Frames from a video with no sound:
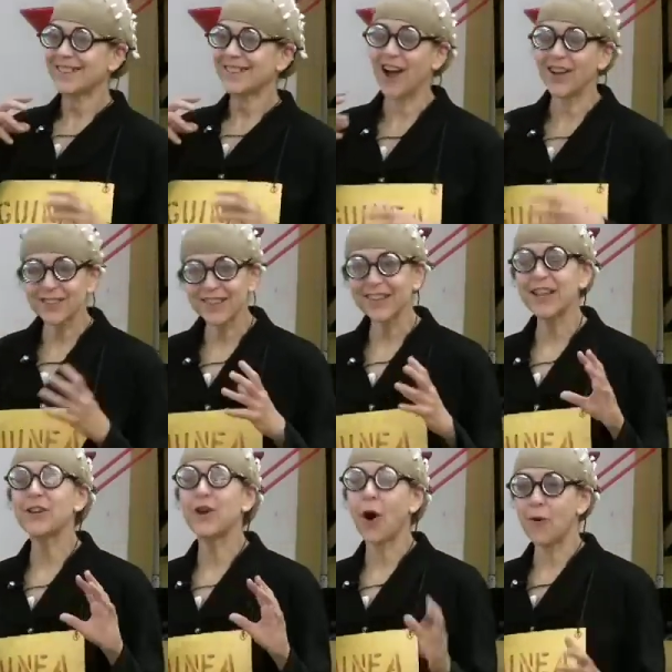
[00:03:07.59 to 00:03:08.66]

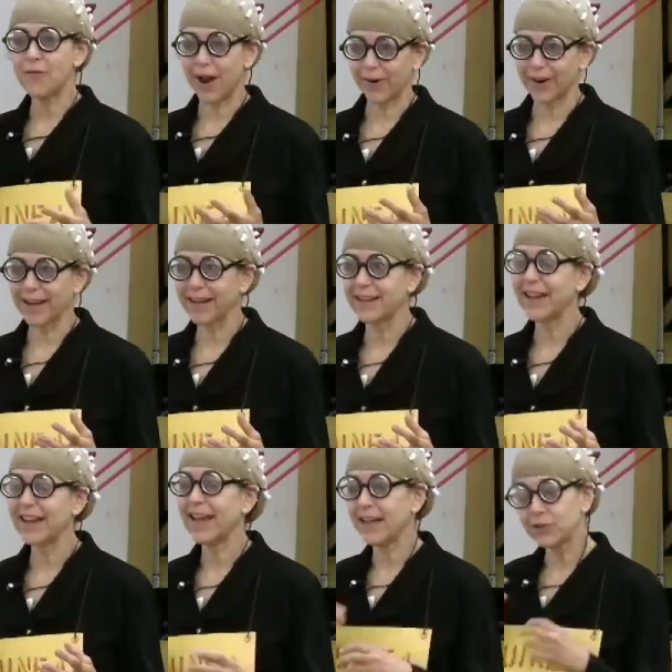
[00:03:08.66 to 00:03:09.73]
constantly co-varying
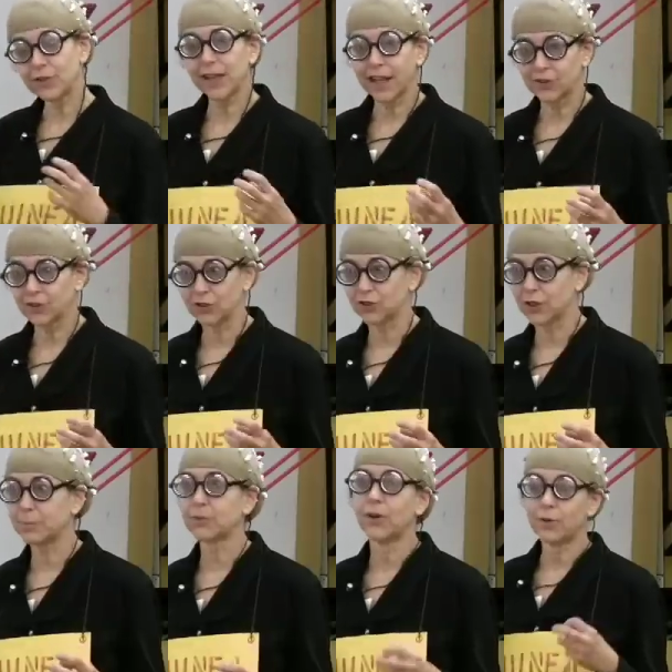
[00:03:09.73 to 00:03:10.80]

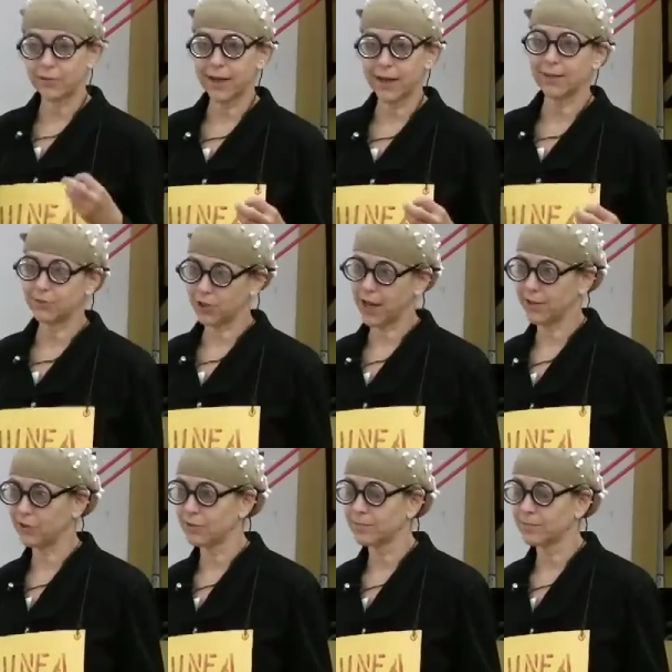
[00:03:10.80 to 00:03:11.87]
interrelationships rate of
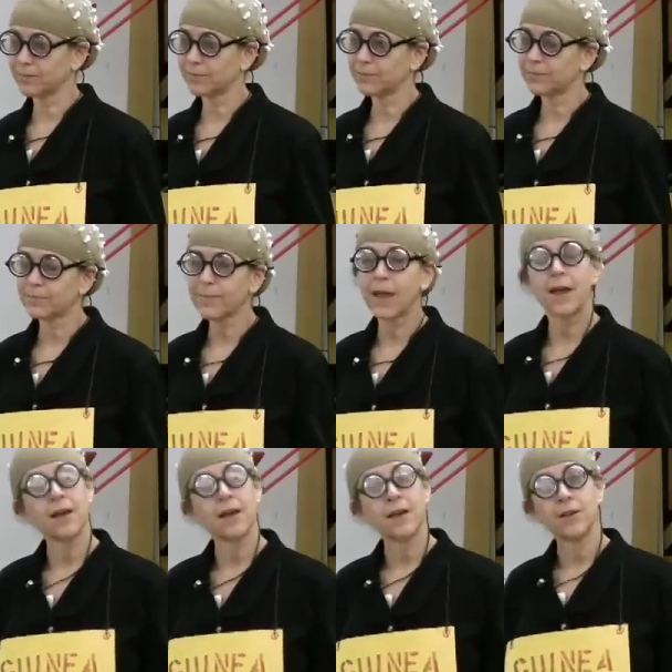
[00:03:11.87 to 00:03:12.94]
change.
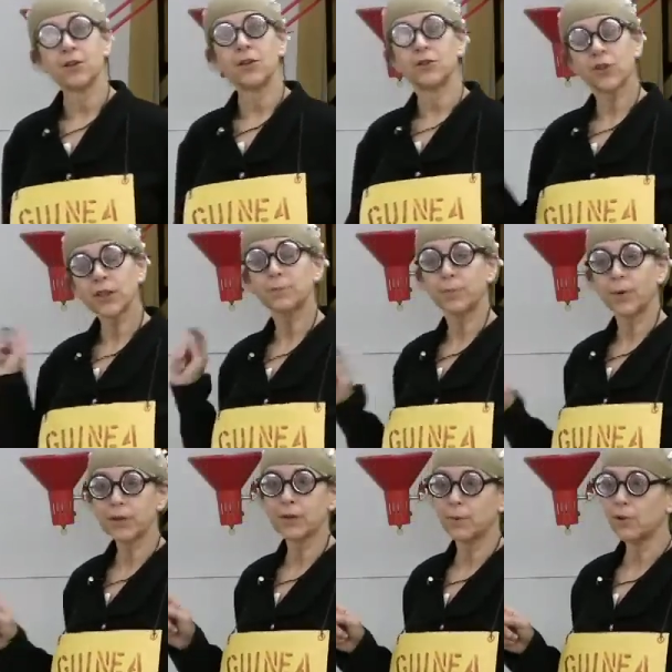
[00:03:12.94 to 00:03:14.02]
Such
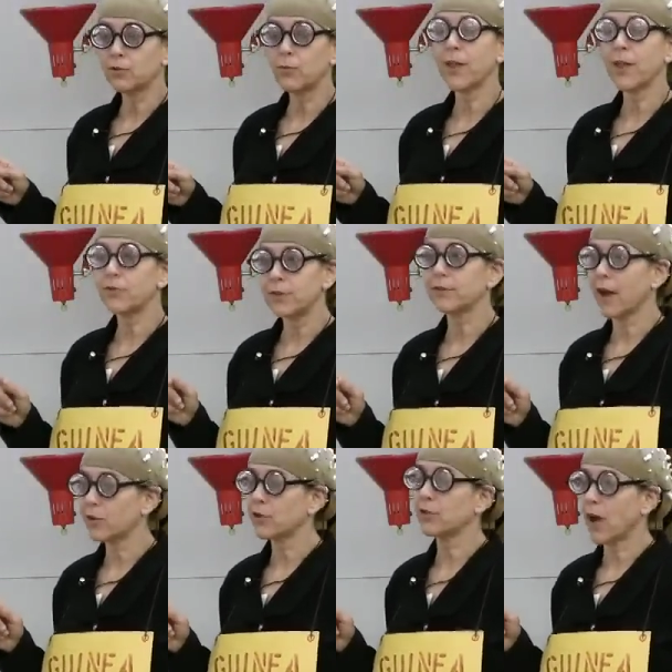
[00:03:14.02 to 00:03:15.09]
principles, whether
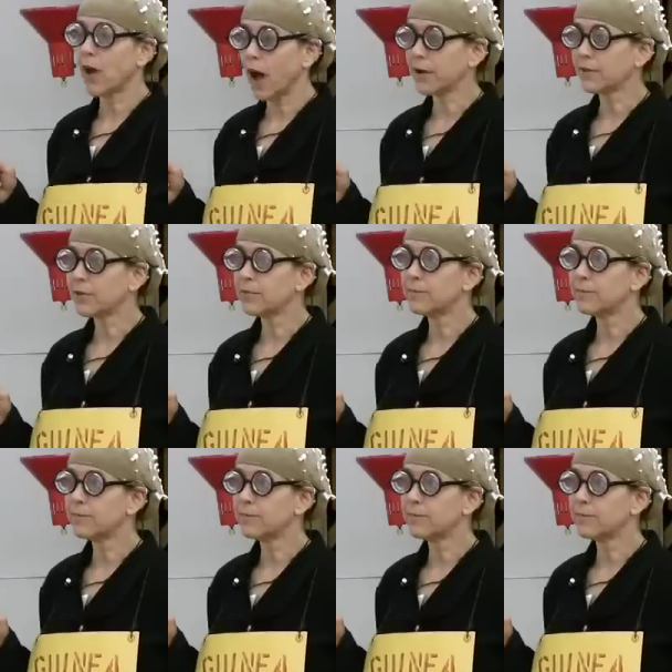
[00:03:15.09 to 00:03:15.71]
discovered or not,